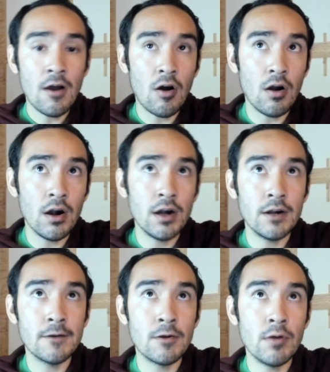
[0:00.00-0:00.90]

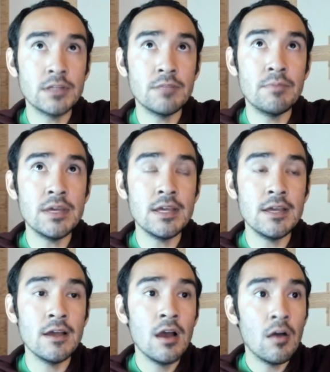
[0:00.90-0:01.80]
are going to
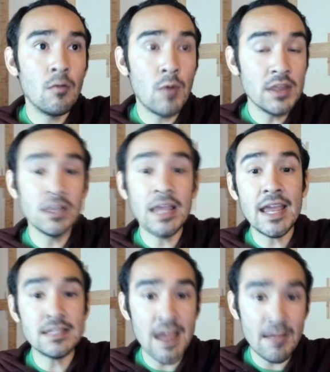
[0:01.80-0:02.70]
be when the
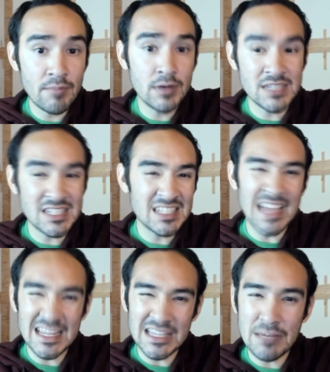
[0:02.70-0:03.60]
lanes have been
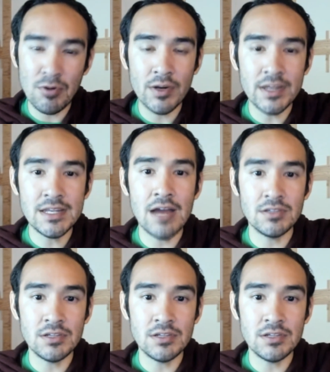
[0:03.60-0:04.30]
slightly broken down.